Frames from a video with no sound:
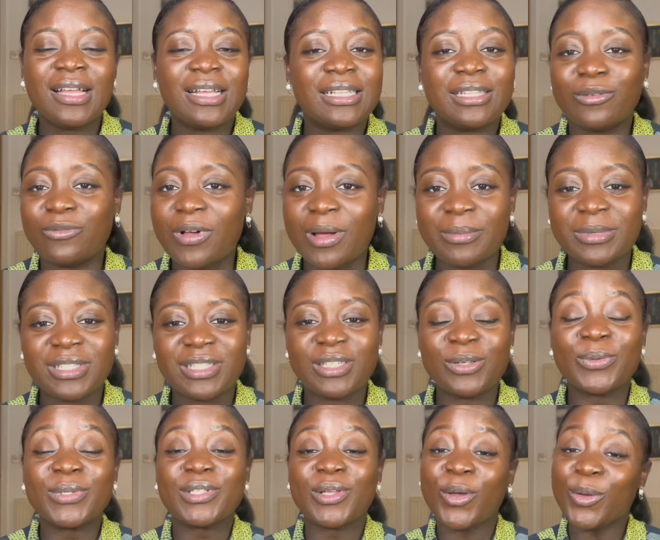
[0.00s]
The pharmacy
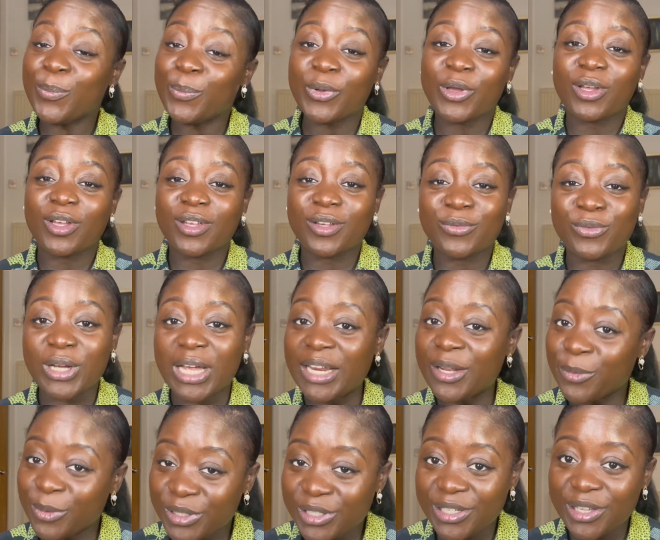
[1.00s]
was open for
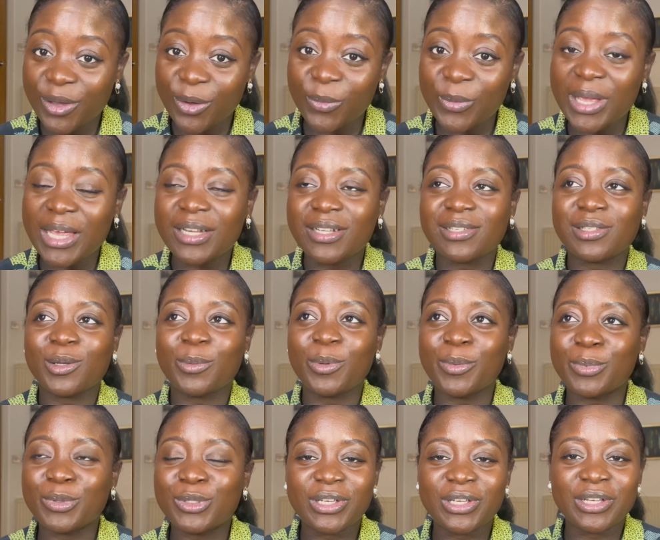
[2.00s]
anyone to go in, so
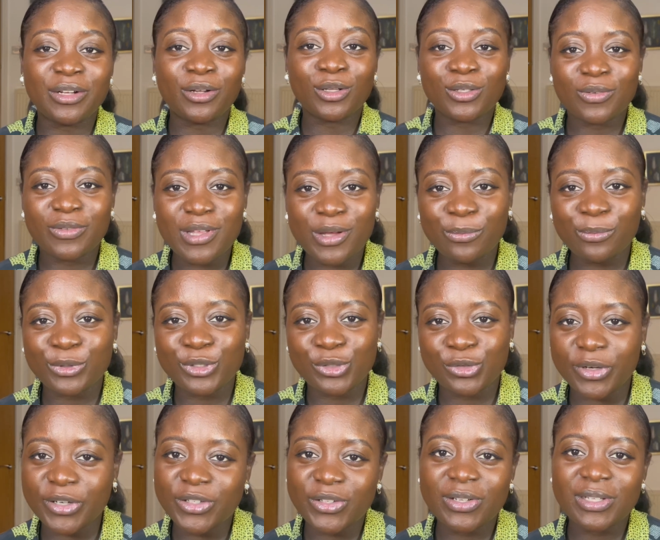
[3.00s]
people lot of their
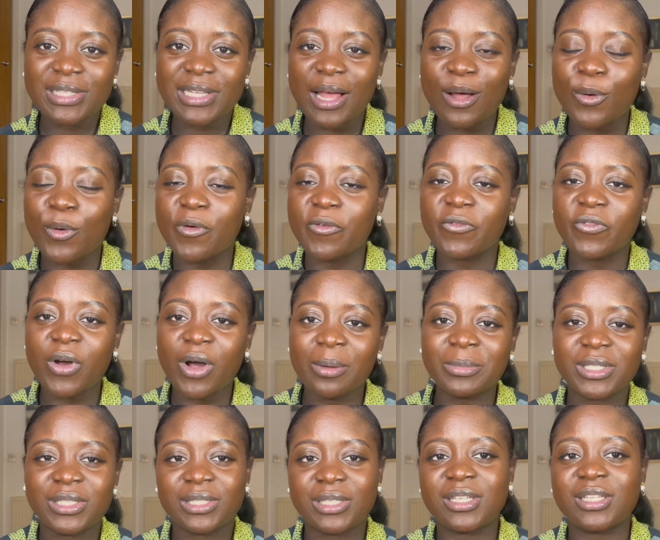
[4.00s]
frustrations out on
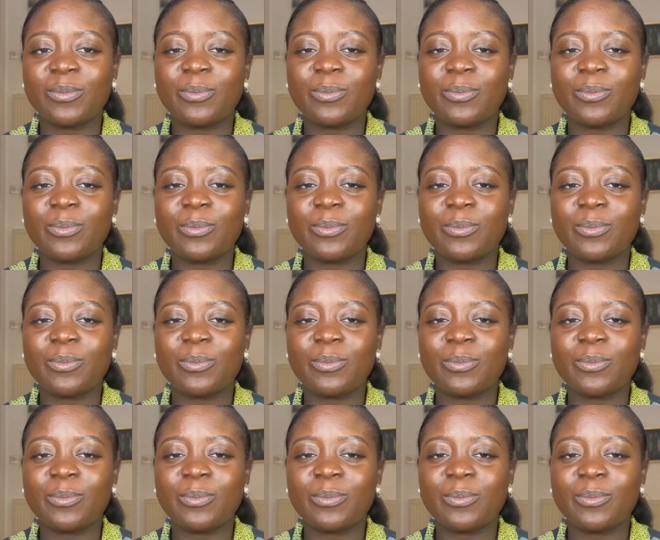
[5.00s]
pharmacists.